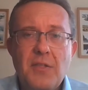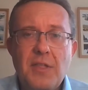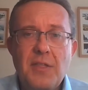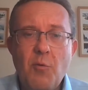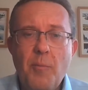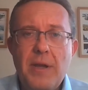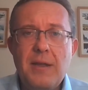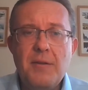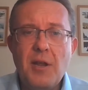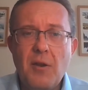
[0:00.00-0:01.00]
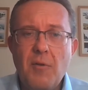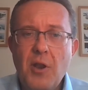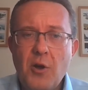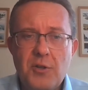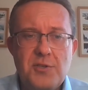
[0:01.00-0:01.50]
there will be
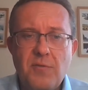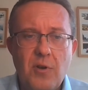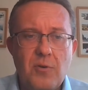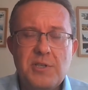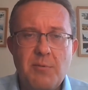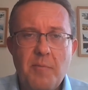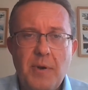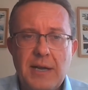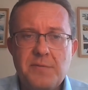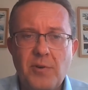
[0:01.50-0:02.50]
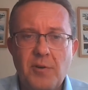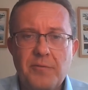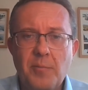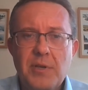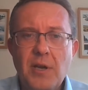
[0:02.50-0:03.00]
lots of long-term impacts from
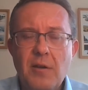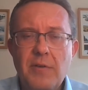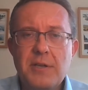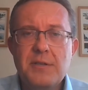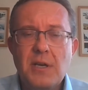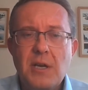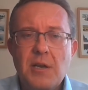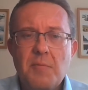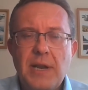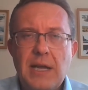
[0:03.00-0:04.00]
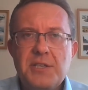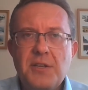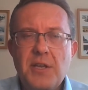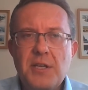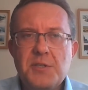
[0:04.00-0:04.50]
COVID, but
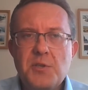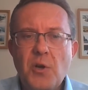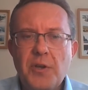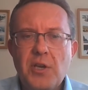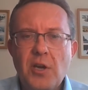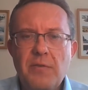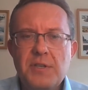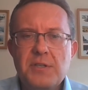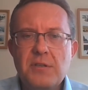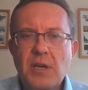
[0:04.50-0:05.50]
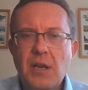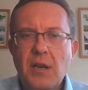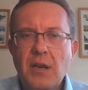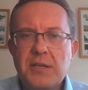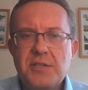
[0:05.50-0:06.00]
actually it's not that COVID's
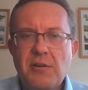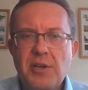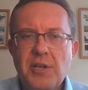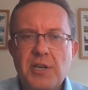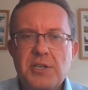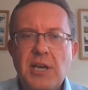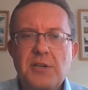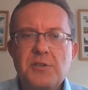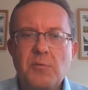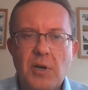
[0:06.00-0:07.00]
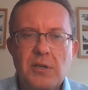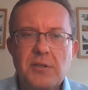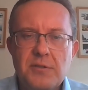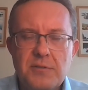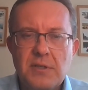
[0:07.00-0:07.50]
necessarily going to change the
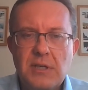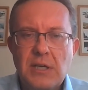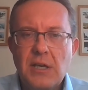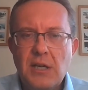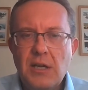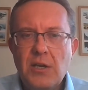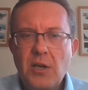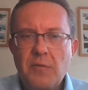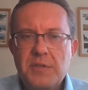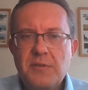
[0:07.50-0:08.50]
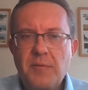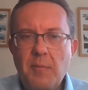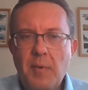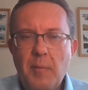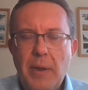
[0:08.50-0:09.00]
world. COVID's
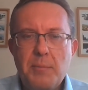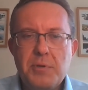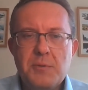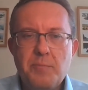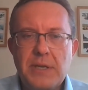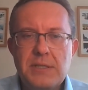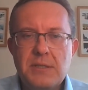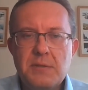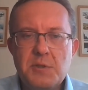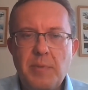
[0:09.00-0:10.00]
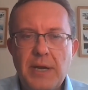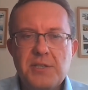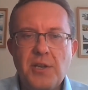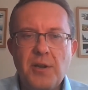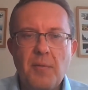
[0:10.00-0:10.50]
in many
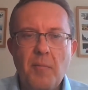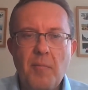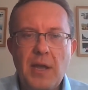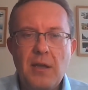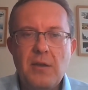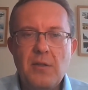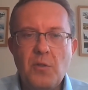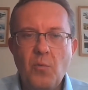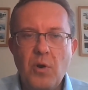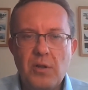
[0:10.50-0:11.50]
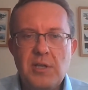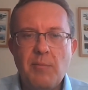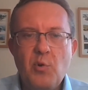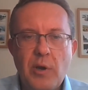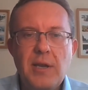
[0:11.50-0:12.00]
respects going to make the world
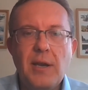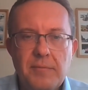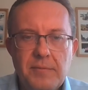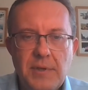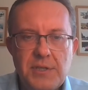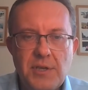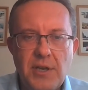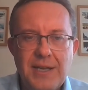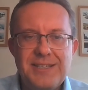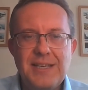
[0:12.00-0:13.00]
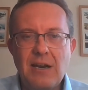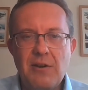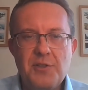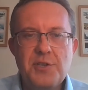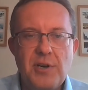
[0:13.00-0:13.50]
come quicker. It's going to
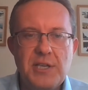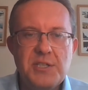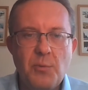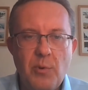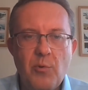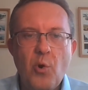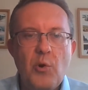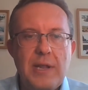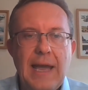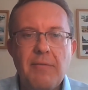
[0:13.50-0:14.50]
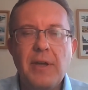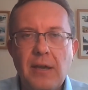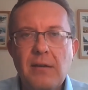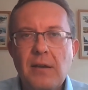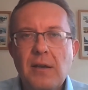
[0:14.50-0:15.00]
accelerate the trends that we were already
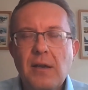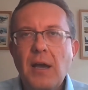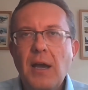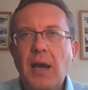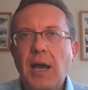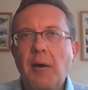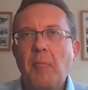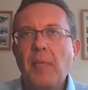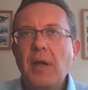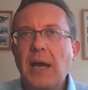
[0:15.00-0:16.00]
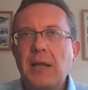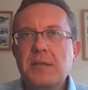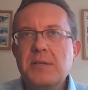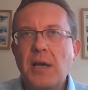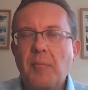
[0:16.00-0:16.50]
having, and
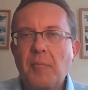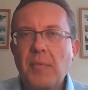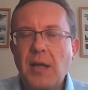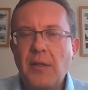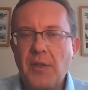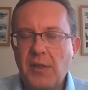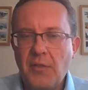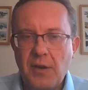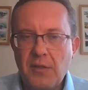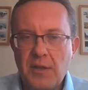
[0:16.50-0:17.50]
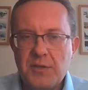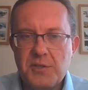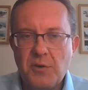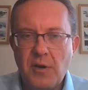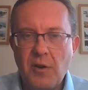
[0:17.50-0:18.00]
they're
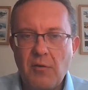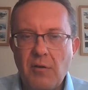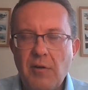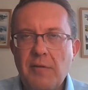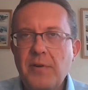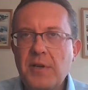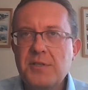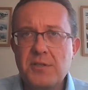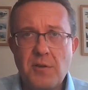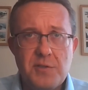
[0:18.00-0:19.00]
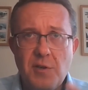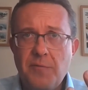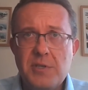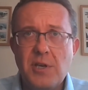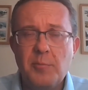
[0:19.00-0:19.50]
just going to arrive faster. So
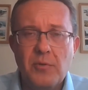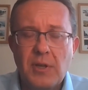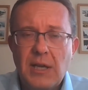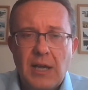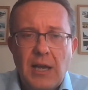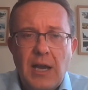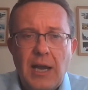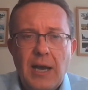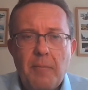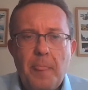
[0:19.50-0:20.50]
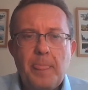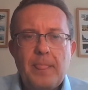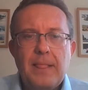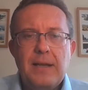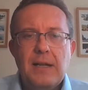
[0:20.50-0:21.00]
for example, the
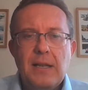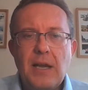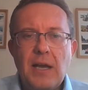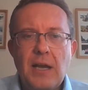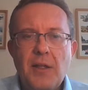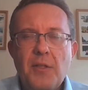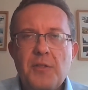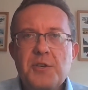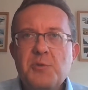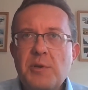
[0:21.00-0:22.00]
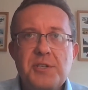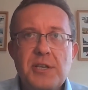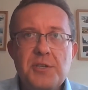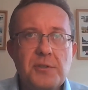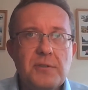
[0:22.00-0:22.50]
switch to
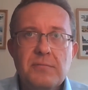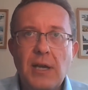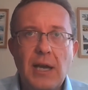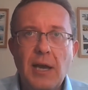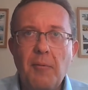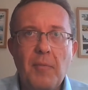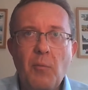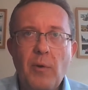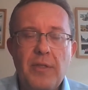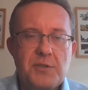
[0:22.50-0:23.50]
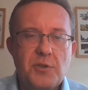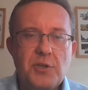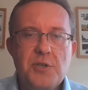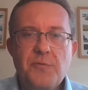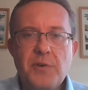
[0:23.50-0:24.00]
digital, whether that's
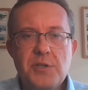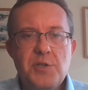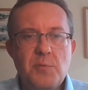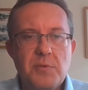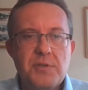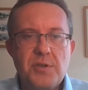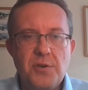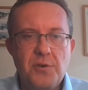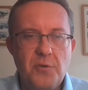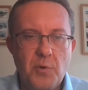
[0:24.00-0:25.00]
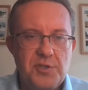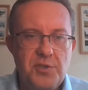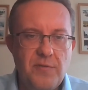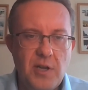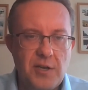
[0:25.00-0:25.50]
for consumers who,
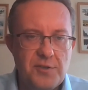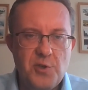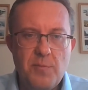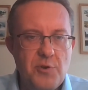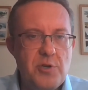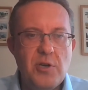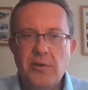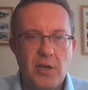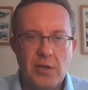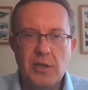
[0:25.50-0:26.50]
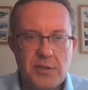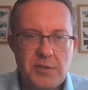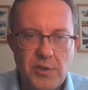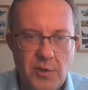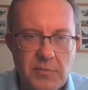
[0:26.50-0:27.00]
once you've learned Zoom, you can't
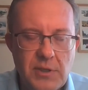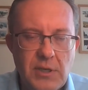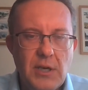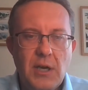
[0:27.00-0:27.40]
unlearn Zoom.